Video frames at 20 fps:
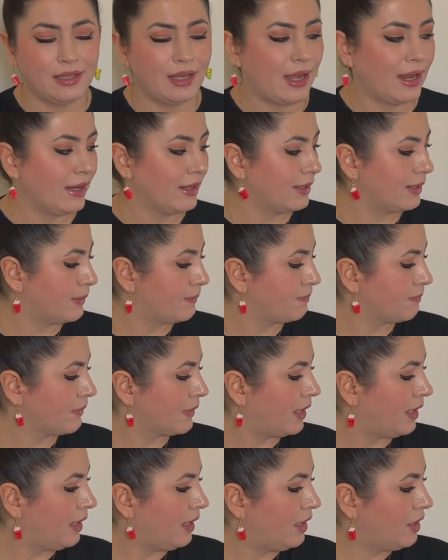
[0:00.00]
Like,
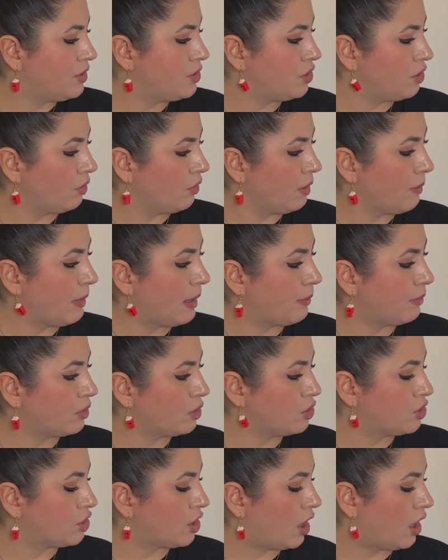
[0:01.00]
do you
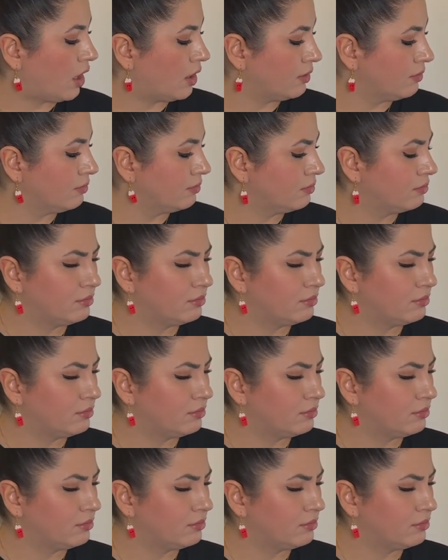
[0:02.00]
remember John?